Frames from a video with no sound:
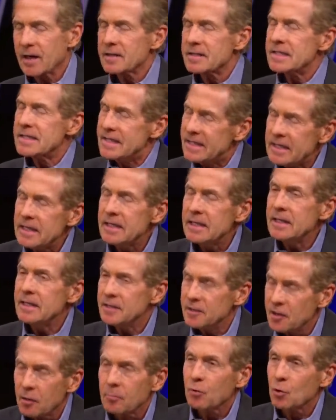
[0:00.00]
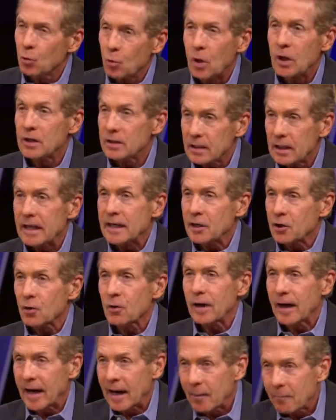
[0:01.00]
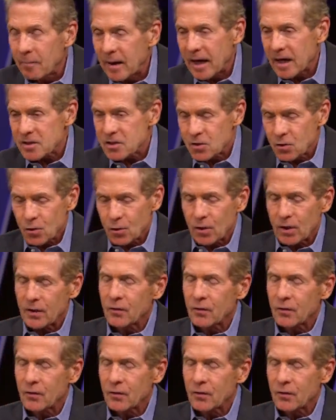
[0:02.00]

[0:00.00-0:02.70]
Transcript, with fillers: as the #1 Laker ambassador.